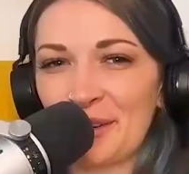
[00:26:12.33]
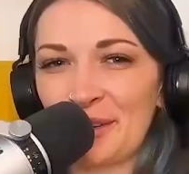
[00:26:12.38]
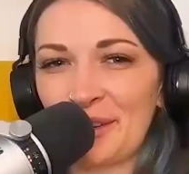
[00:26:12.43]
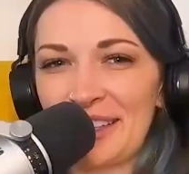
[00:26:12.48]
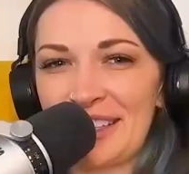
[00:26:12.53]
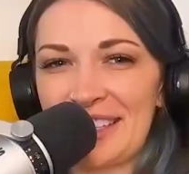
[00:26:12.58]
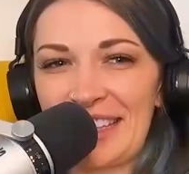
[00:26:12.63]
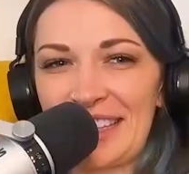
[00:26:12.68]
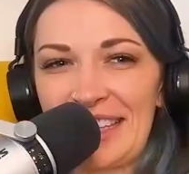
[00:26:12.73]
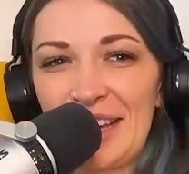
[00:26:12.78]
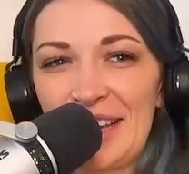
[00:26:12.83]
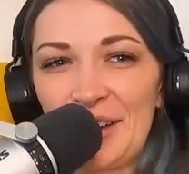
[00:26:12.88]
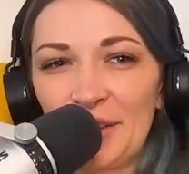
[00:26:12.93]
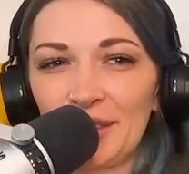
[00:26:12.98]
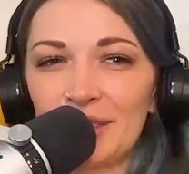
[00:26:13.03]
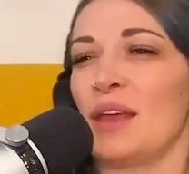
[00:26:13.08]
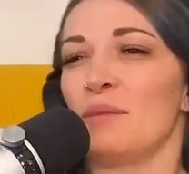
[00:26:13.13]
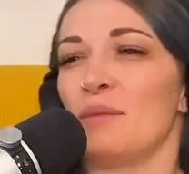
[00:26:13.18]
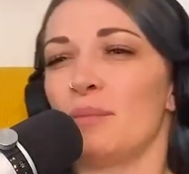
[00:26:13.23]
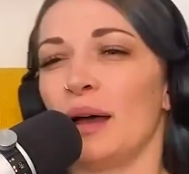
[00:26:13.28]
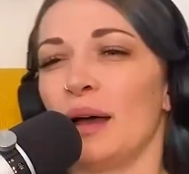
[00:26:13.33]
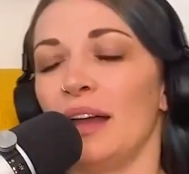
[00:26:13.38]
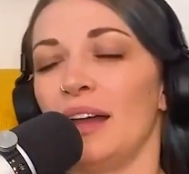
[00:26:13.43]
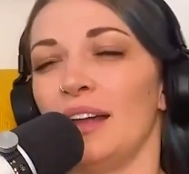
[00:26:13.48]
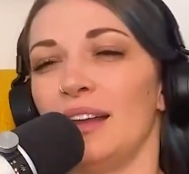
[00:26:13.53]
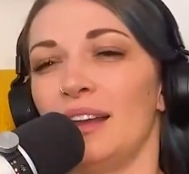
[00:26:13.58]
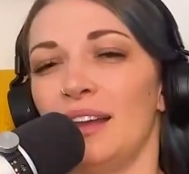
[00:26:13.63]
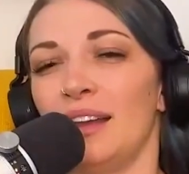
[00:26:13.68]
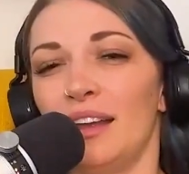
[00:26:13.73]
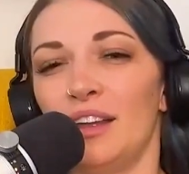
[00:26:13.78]
or it's illegal.
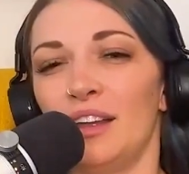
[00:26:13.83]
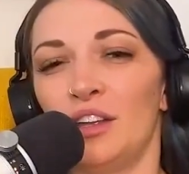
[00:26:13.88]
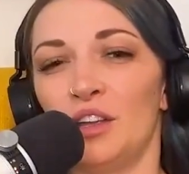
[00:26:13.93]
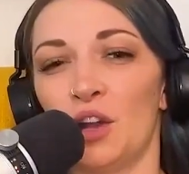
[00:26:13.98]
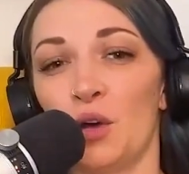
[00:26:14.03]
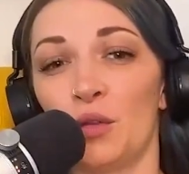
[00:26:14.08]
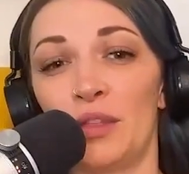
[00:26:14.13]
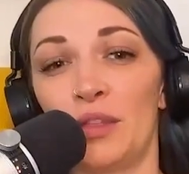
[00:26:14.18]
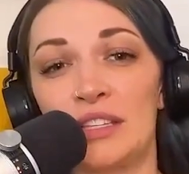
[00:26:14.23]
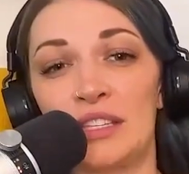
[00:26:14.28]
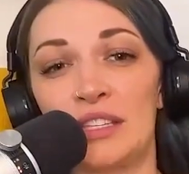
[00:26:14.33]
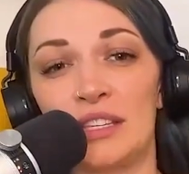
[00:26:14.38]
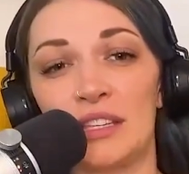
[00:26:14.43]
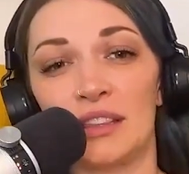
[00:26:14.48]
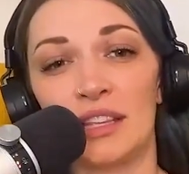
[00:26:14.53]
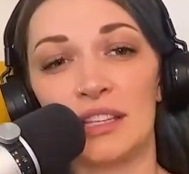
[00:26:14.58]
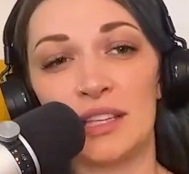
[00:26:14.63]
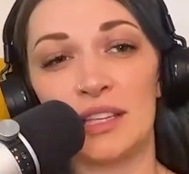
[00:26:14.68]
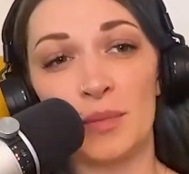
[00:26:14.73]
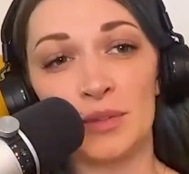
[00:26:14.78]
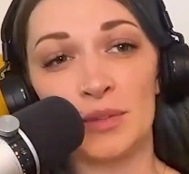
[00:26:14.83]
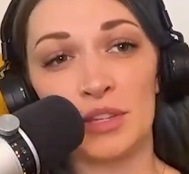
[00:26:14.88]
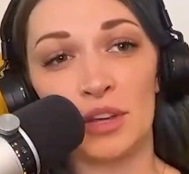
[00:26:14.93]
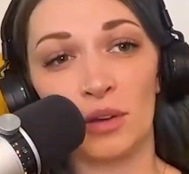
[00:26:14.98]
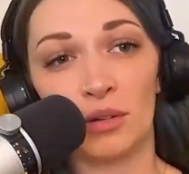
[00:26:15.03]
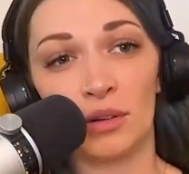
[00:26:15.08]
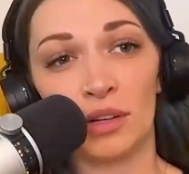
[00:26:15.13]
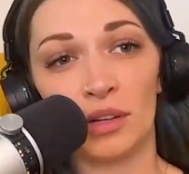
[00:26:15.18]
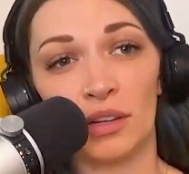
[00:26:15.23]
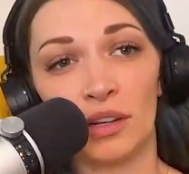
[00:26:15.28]
But you know this this
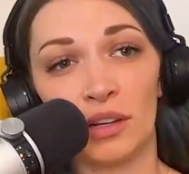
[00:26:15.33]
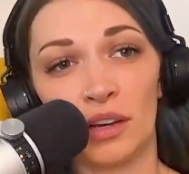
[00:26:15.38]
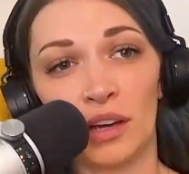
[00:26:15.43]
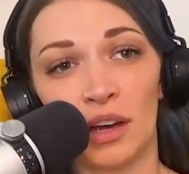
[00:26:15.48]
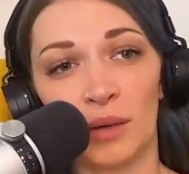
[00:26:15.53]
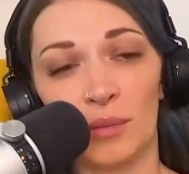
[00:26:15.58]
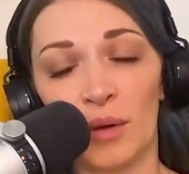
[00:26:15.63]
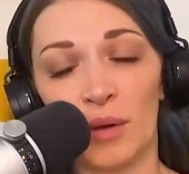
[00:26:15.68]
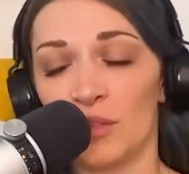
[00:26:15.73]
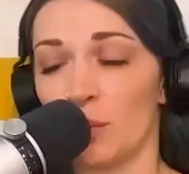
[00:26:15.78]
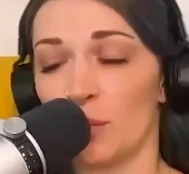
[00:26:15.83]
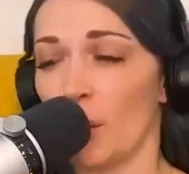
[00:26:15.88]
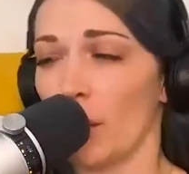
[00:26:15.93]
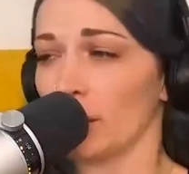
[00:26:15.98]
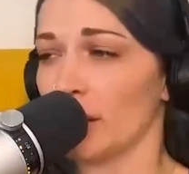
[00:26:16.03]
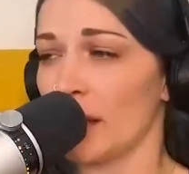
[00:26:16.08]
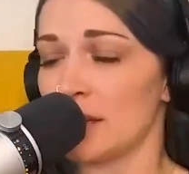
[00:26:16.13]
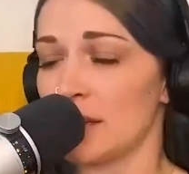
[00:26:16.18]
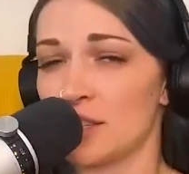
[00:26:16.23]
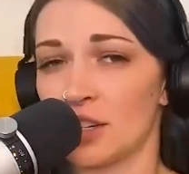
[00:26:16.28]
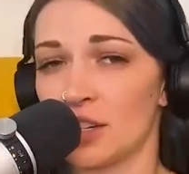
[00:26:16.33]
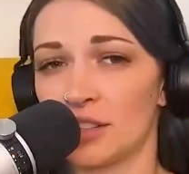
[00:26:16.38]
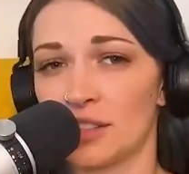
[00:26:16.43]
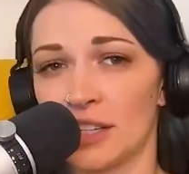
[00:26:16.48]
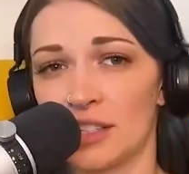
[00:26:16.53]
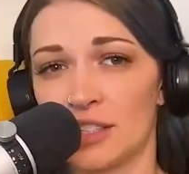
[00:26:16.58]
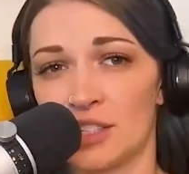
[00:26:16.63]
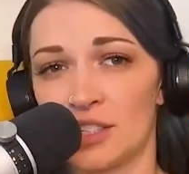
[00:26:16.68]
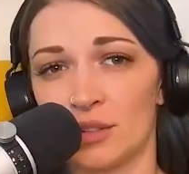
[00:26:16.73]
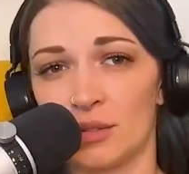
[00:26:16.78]
episode um, of the podcast turned
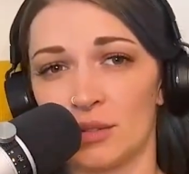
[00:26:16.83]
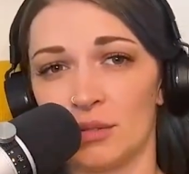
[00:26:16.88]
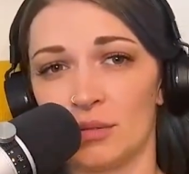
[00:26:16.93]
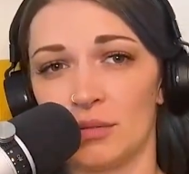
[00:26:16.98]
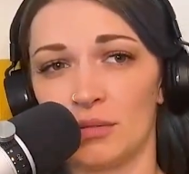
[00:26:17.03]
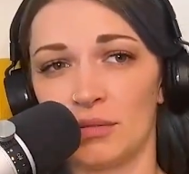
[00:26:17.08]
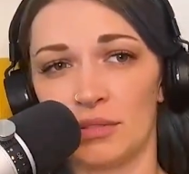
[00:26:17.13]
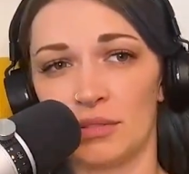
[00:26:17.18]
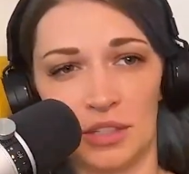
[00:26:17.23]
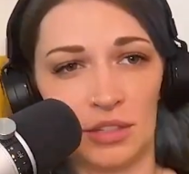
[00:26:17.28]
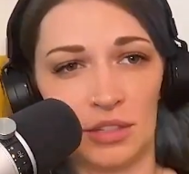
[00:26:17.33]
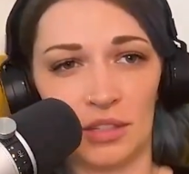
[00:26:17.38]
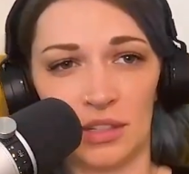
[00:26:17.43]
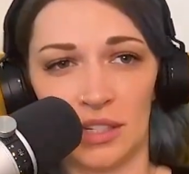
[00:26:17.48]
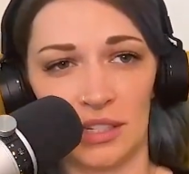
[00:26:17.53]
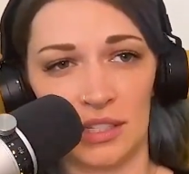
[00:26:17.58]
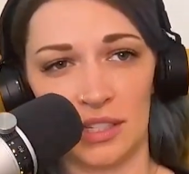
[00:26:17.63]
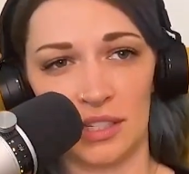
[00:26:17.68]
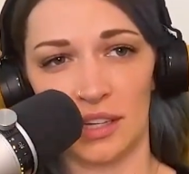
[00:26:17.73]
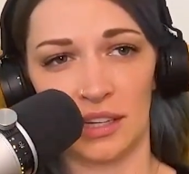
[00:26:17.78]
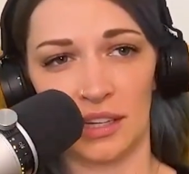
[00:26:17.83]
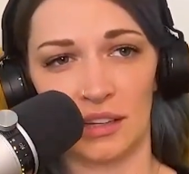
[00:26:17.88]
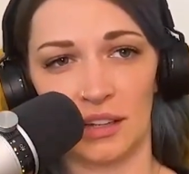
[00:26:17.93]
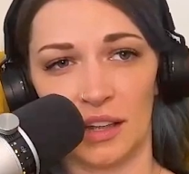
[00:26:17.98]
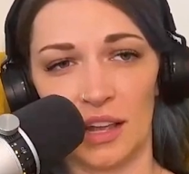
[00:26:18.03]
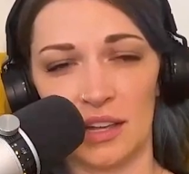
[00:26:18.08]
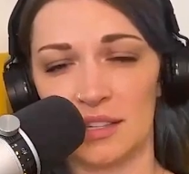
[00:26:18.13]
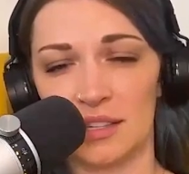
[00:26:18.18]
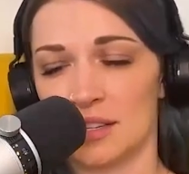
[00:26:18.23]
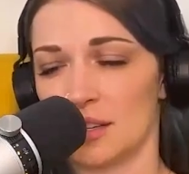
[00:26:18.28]
into turned into the
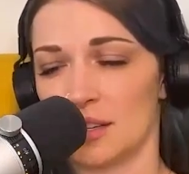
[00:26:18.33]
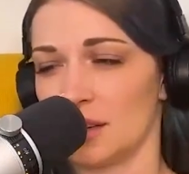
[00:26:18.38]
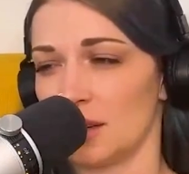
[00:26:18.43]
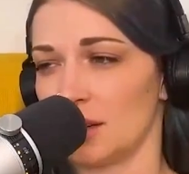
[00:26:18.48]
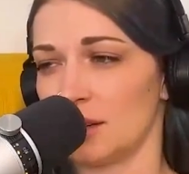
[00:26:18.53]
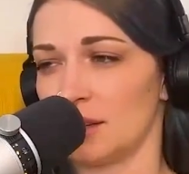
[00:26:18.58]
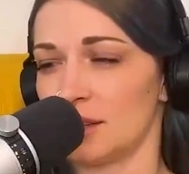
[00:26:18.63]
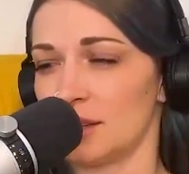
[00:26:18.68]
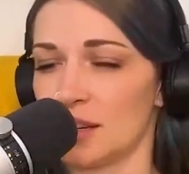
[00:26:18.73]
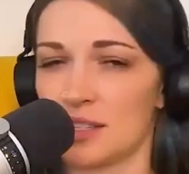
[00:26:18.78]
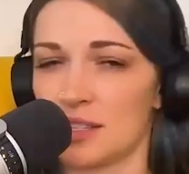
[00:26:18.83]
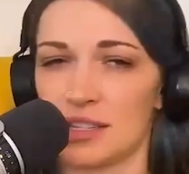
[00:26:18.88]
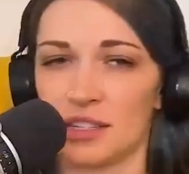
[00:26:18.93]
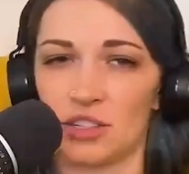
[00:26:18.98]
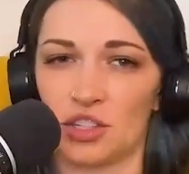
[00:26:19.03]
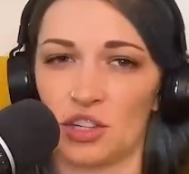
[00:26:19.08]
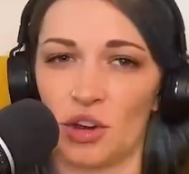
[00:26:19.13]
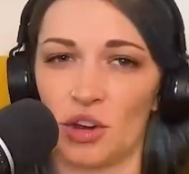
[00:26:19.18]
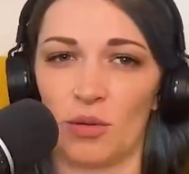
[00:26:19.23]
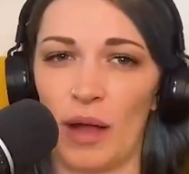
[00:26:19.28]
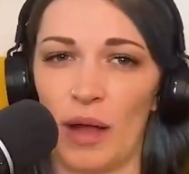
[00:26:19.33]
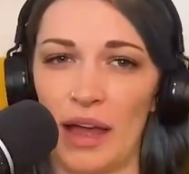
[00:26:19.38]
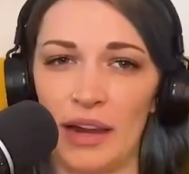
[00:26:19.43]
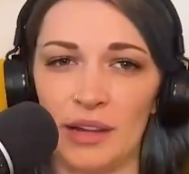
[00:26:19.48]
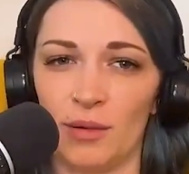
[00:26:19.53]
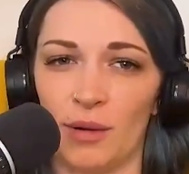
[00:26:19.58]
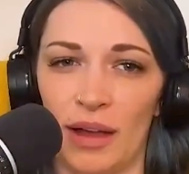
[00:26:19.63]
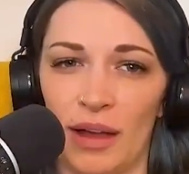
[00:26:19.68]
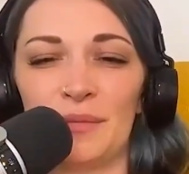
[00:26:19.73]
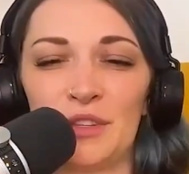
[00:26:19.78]
Casey and Dustin show
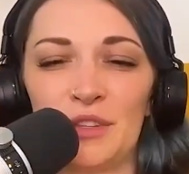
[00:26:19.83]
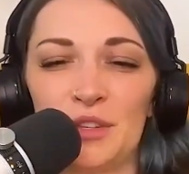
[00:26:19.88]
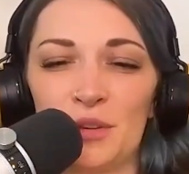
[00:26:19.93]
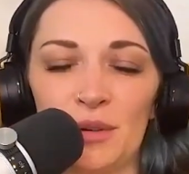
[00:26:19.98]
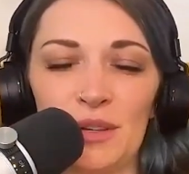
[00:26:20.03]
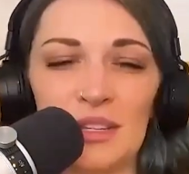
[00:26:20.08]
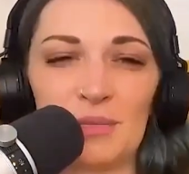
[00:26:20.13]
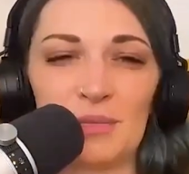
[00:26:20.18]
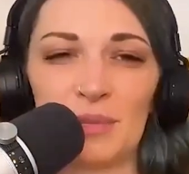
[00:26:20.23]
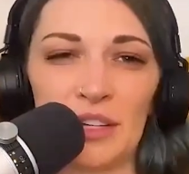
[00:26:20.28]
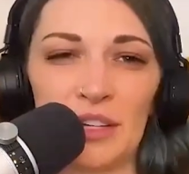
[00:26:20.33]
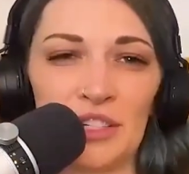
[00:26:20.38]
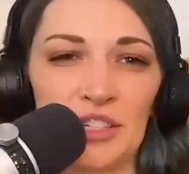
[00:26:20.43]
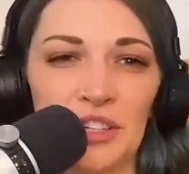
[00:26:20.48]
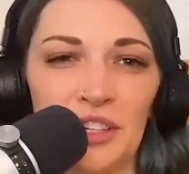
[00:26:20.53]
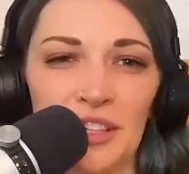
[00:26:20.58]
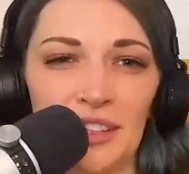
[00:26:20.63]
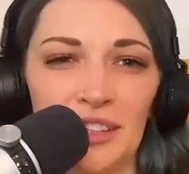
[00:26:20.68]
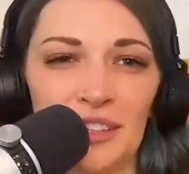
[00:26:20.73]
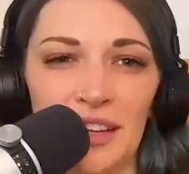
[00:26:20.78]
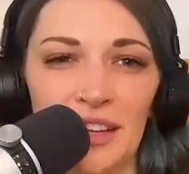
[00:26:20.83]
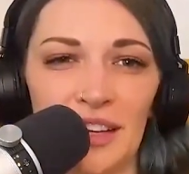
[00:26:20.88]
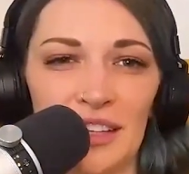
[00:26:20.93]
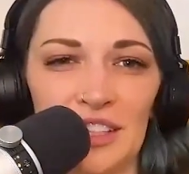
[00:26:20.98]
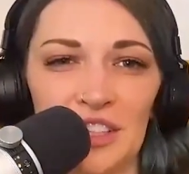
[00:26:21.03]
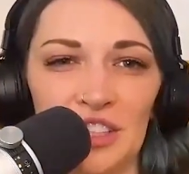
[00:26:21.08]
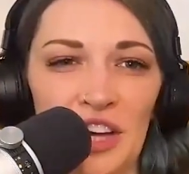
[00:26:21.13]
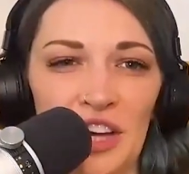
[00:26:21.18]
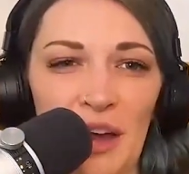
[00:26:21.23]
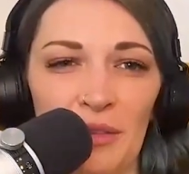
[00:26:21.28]
anyway. It's always a pleasure to to
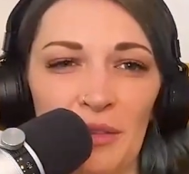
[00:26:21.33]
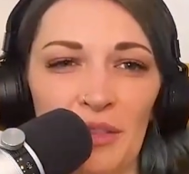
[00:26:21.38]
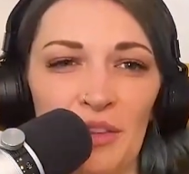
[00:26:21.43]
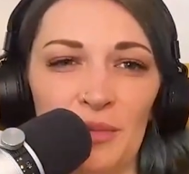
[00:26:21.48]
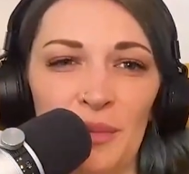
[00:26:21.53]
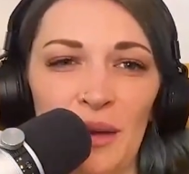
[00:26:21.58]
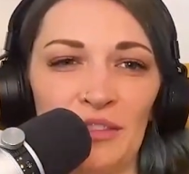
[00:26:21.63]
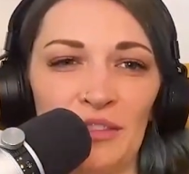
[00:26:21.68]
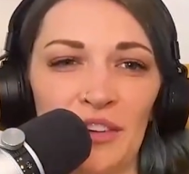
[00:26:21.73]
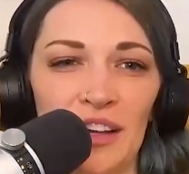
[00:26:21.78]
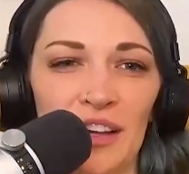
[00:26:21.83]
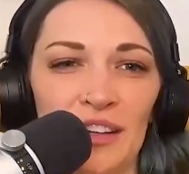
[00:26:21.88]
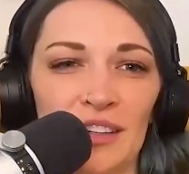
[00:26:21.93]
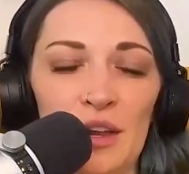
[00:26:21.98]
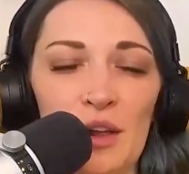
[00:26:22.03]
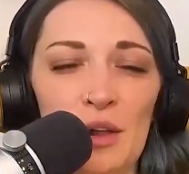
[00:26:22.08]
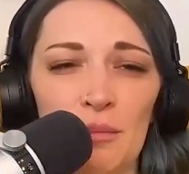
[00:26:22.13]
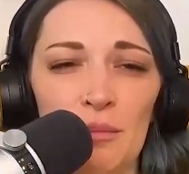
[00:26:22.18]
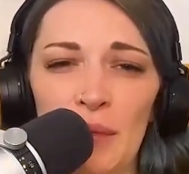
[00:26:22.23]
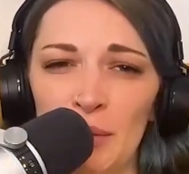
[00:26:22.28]
get to chat with you, my friend.